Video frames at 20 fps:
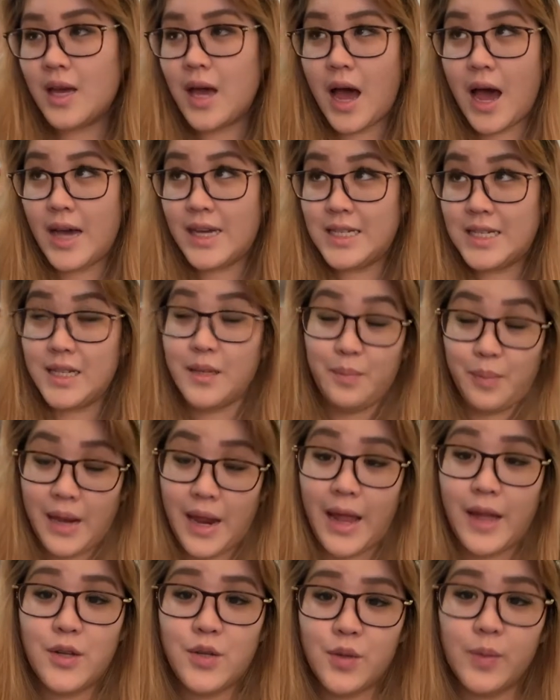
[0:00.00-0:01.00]
I didn't
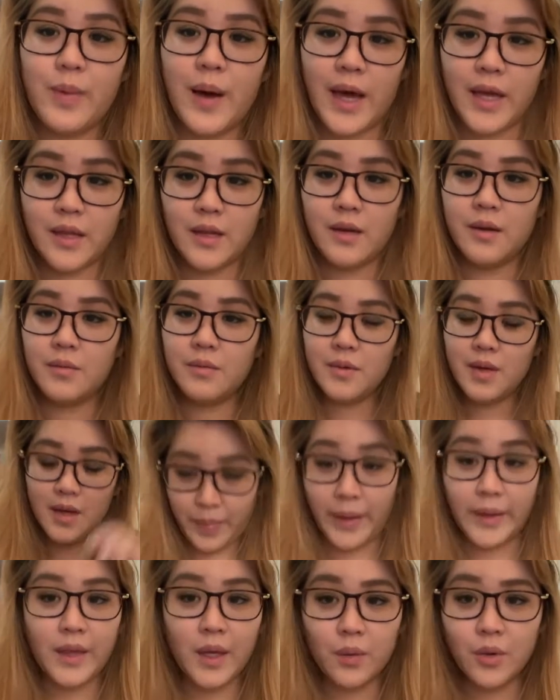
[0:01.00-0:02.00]
plan to buy them,
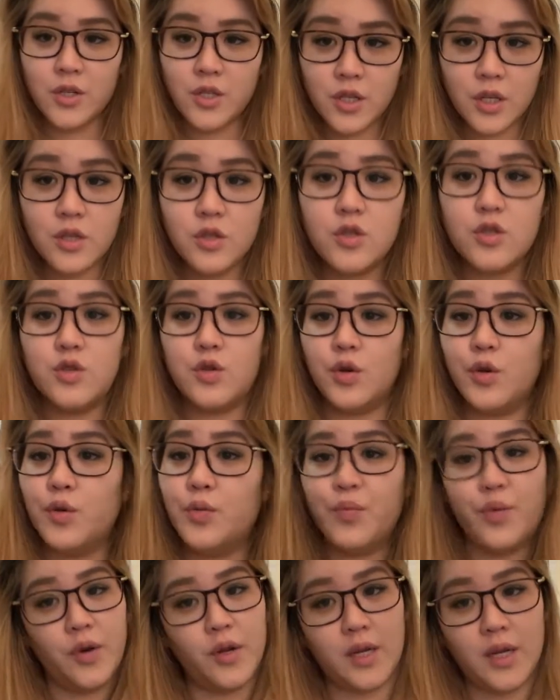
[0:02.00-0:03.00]
but they were just
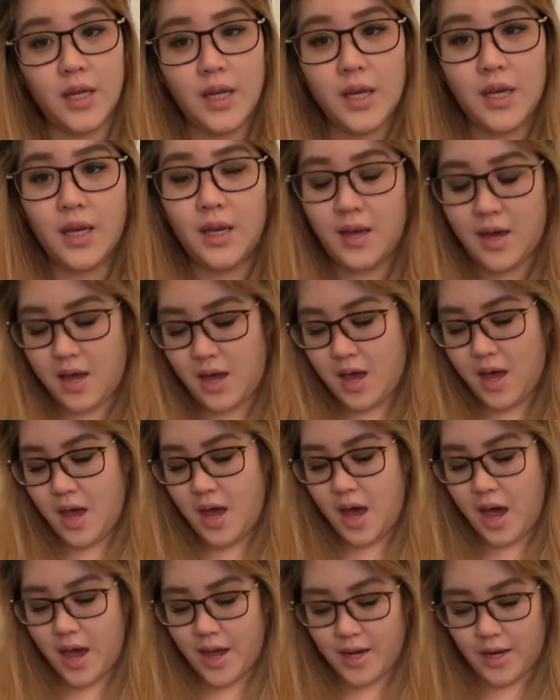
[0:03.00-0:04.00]
too pretty
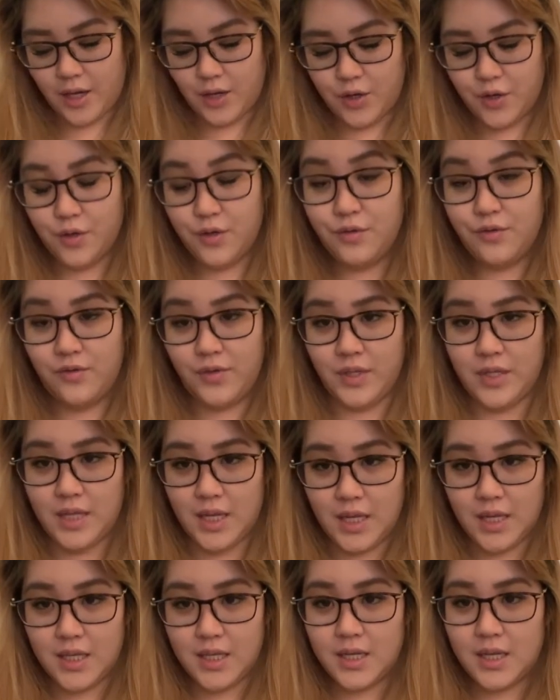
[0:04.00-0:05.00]
and I couldn't
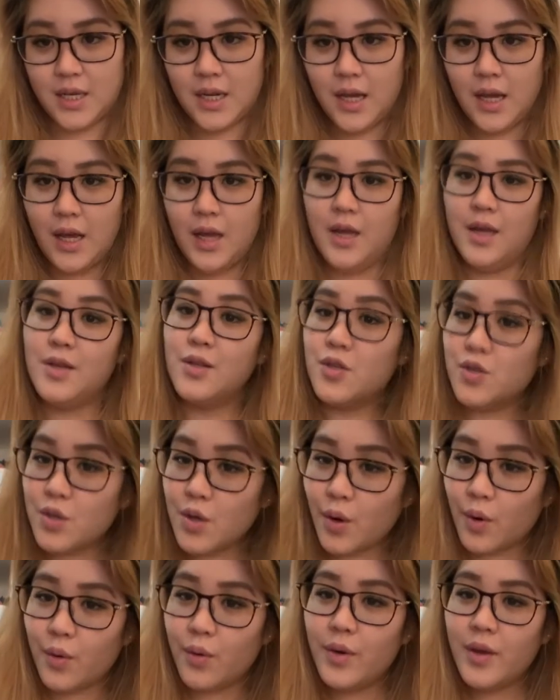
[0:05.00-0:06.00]
resist.
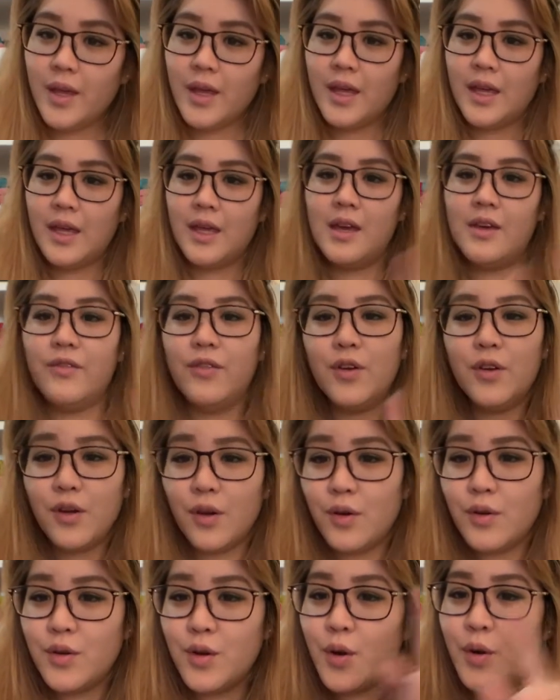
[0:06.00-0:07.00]
So, if you
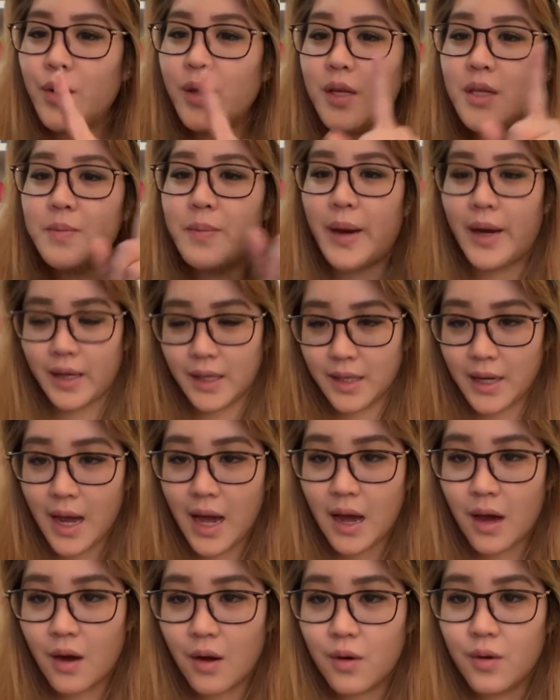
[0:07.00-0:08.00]
don't know this by
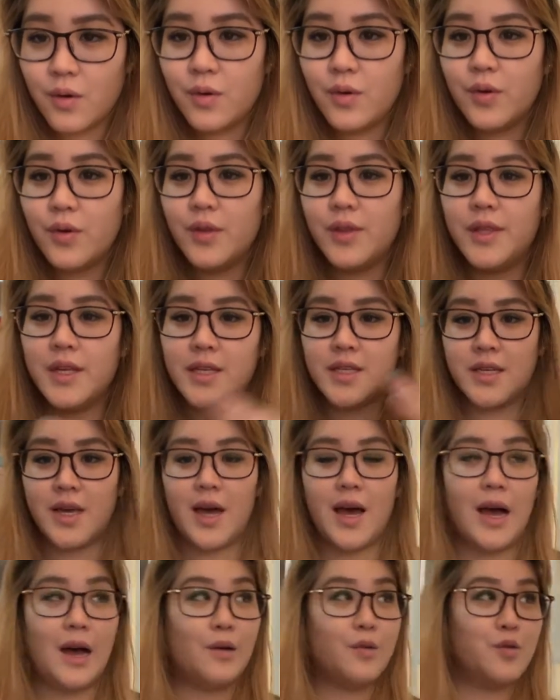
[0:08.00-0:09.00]
now, this
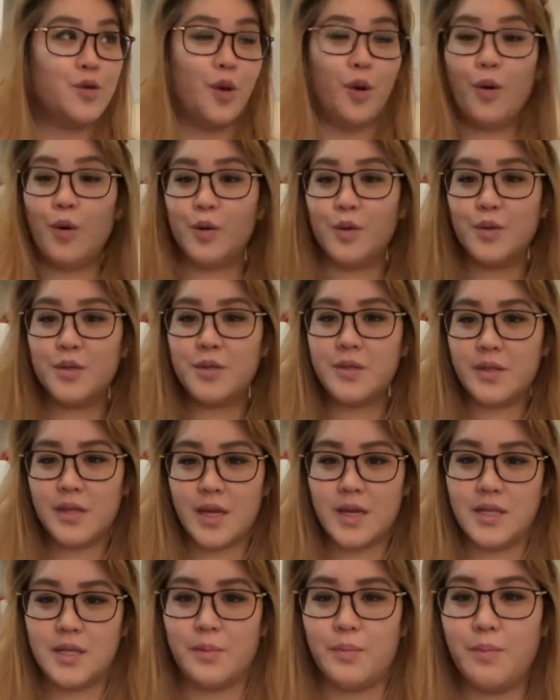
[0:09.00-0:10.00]
household
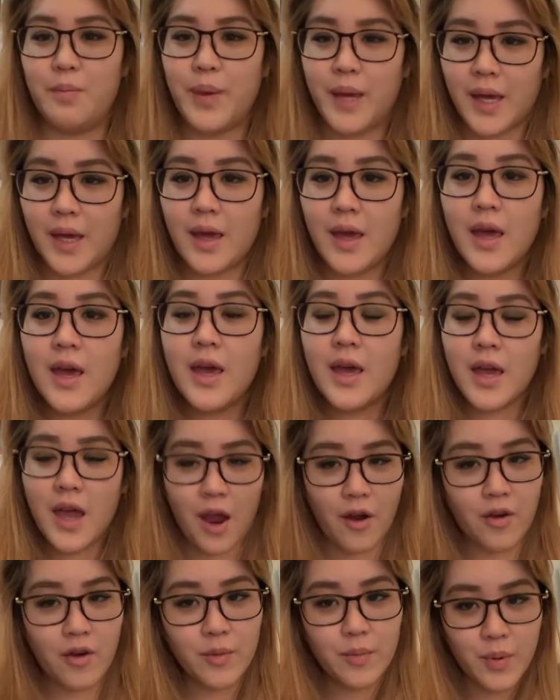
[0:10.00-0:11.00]
is a big
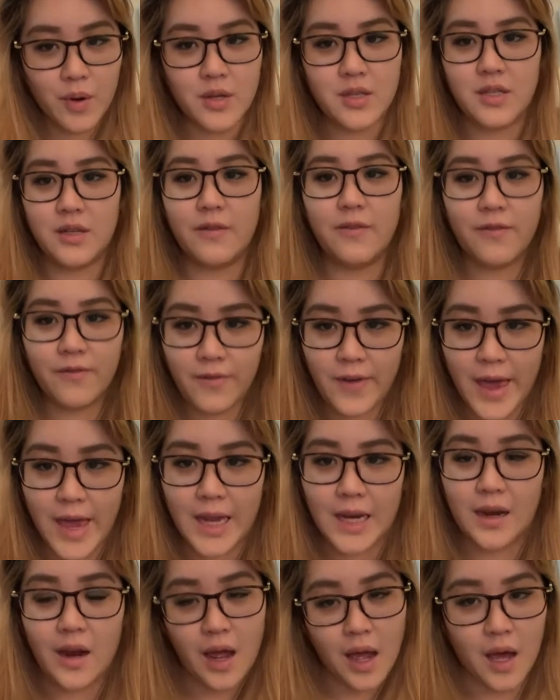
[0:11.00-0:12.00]
Harry Potter
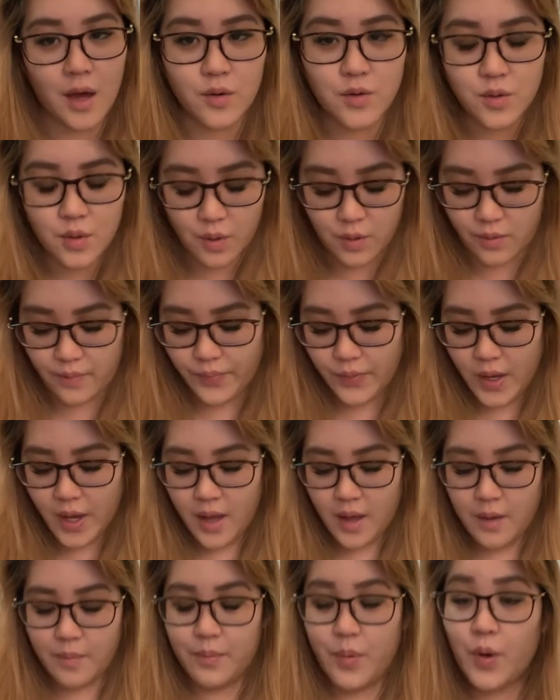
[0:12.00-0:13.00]
fan household.
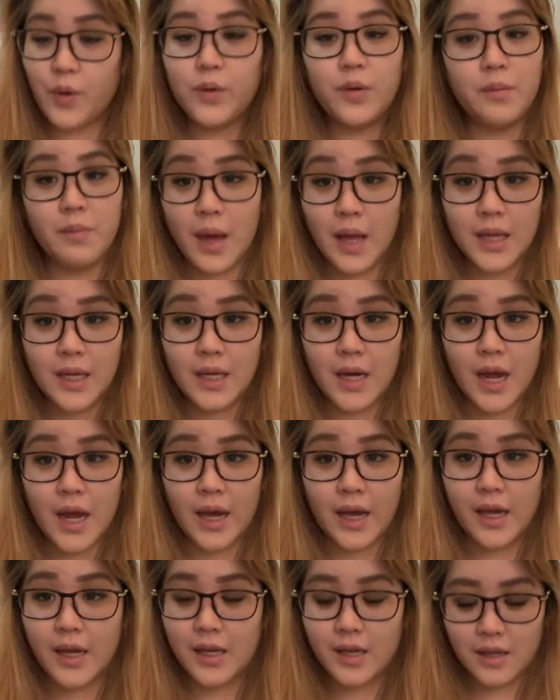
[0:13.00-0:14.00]
Both Mel and
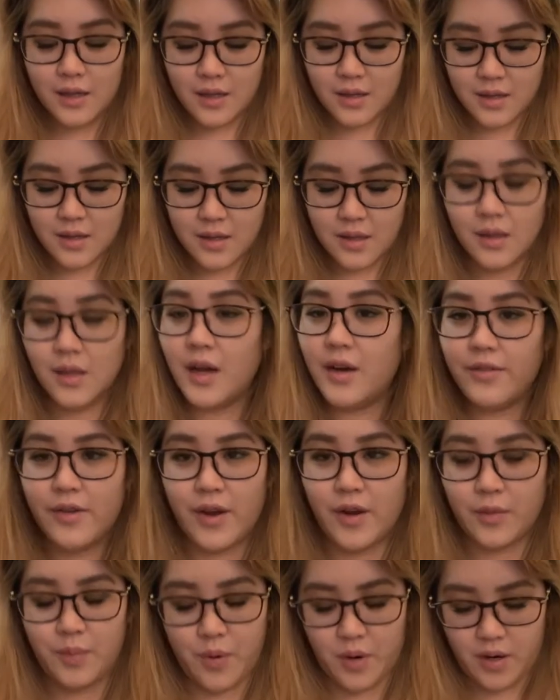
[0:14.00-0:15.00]
I love
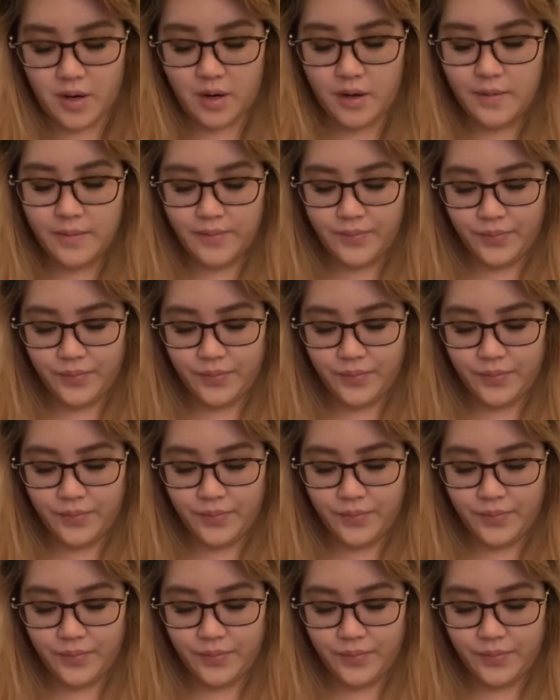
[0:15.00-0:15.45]
Harry Potter.